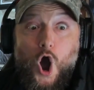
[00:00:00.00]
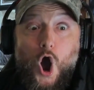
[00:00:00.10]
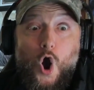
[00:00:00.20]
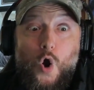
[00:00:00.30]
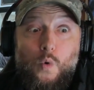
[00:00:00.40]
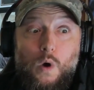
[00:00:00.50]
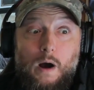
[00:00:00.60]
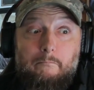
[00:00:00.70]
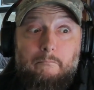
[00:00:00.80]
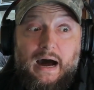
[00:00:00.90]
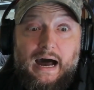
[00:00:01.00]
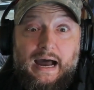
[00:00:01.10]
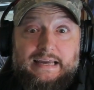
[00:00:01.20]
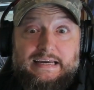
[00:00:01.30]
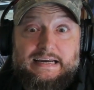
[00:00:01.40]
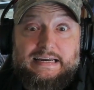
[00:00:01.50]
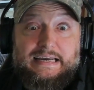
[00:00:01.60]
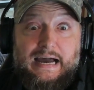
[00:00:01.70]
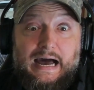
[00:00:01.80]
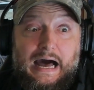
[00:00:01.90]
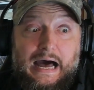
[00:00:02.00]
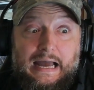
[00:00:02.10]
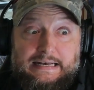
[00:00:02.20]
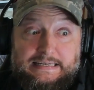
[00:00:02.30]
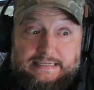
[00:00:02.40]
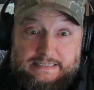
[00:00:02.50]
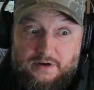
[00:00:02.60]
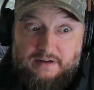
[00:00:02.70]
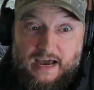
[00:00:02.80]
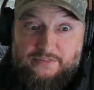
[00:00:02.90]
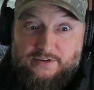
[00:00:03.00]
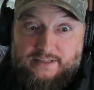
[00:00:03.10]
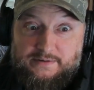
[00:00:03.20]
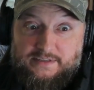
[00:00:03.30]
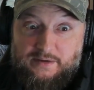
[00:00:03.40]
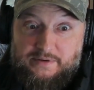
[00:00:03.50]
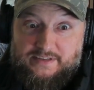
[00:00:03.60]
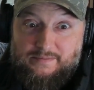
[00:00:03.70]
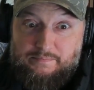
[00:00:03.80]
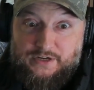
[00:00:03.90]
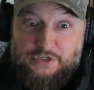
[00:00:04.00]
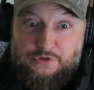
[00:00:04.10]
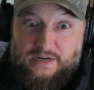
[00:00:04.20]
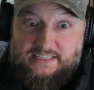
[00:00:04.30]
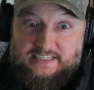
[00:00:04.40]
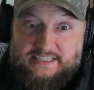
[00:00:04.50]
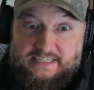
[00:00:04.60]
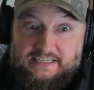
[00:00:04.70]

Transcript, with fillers: Oh my God. I thought that was going to be some big twist.